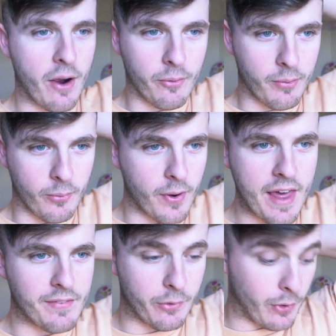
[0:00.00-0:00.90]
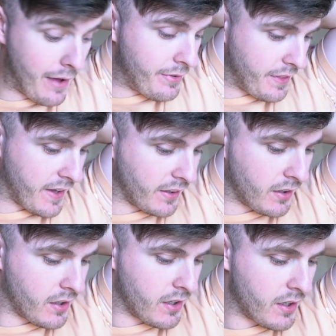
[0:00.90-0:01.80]
or whatever, well, everything,
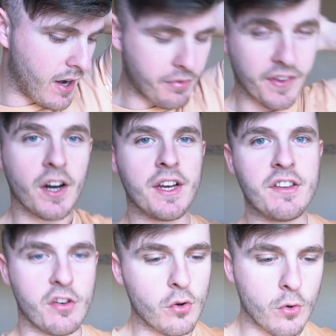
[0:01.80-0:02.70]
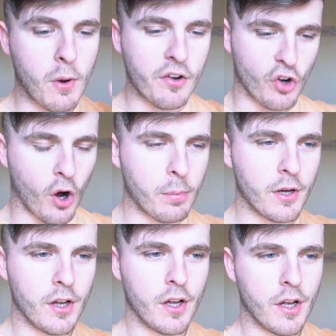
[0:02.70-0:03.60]
everything I need to do my job
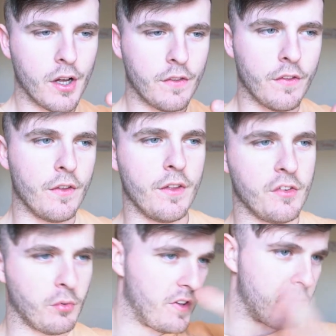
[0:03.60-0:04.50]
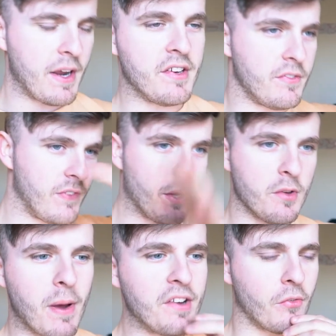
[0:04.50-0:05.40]
that is what this base video
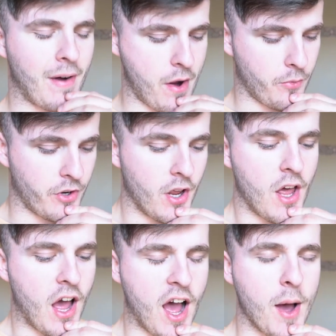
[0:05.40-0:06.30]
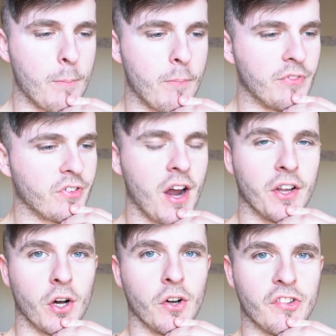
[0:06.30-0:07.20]
is based around. Um, it's kind
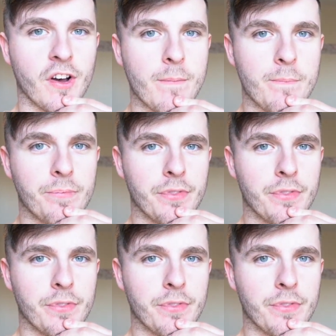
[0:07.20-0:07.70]
of cocked up.